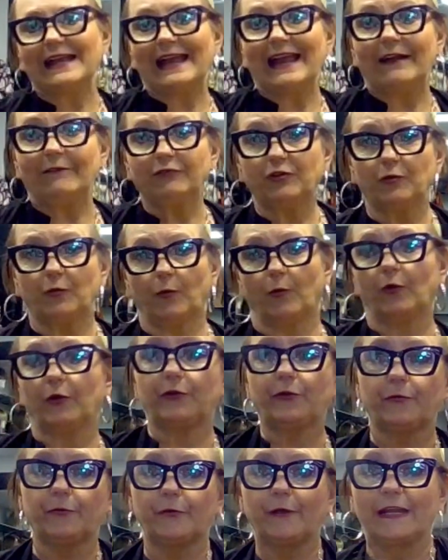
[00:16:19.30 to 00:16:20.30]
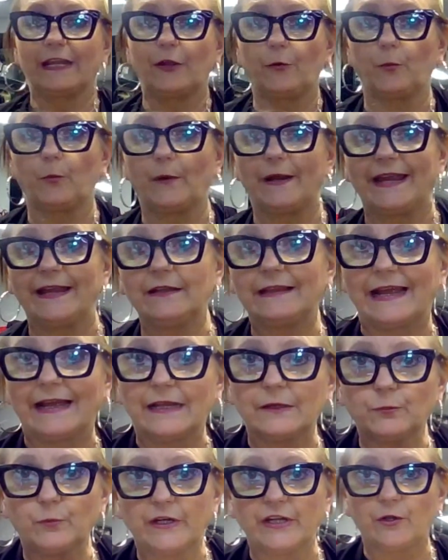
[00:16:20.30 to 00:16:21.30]
I have to order in a wig
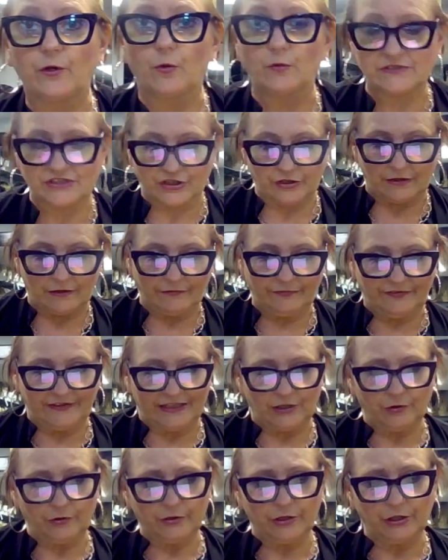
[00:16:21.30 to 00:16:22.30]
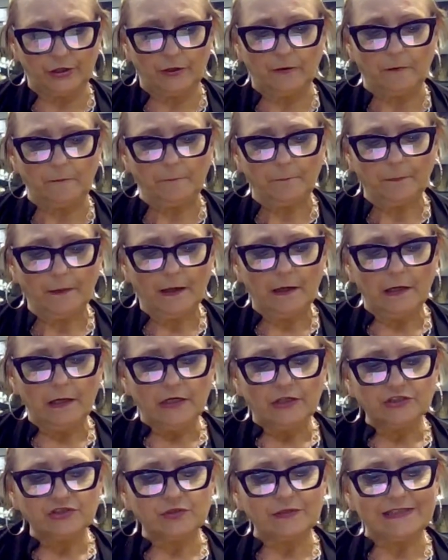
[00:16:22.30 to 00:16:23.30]
that we know is going to fit her, you know.
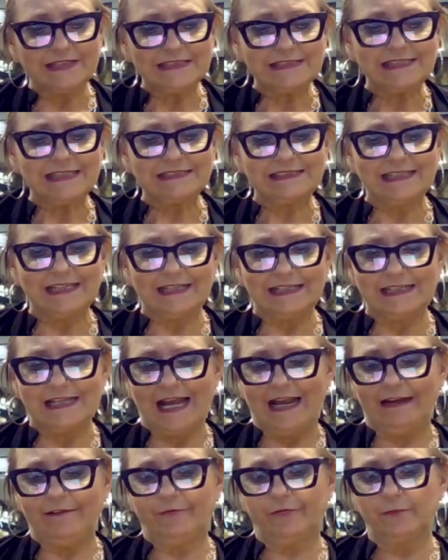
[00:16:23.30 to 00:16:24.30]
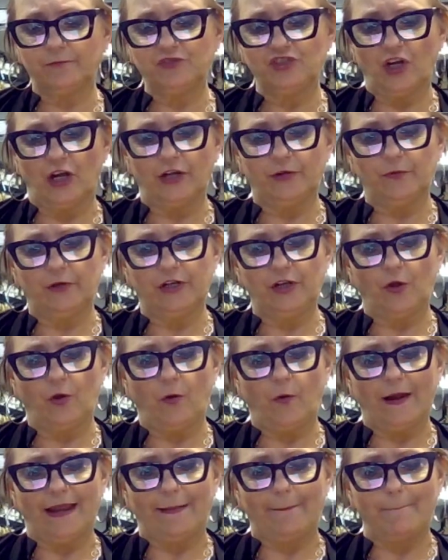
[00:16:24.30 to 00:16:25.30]
So this is Ignite from John
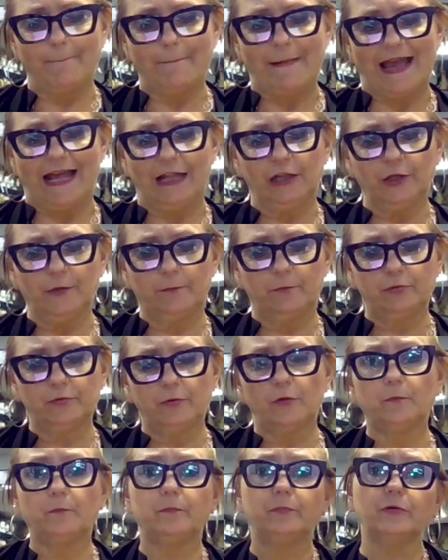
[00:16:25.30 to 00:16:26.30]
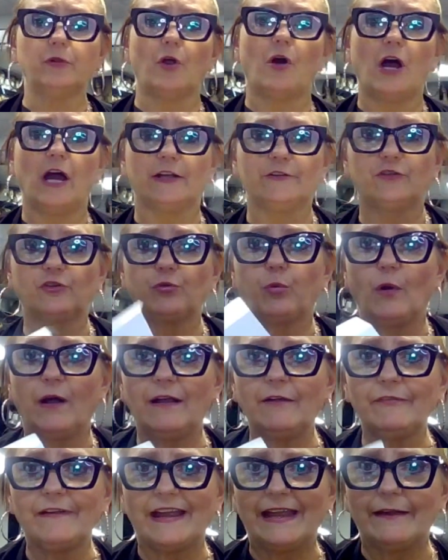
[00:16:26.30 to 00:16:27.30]
Renault in Malibu Blonde,
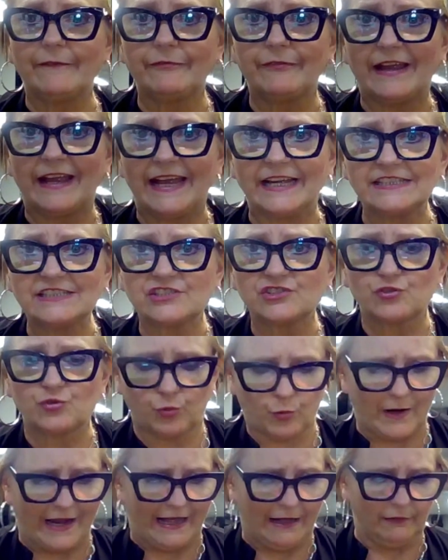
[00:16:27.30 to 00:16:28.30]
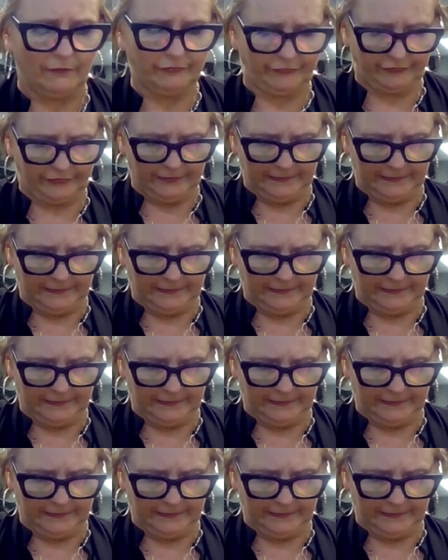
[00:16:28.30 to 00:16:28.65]
12FS12.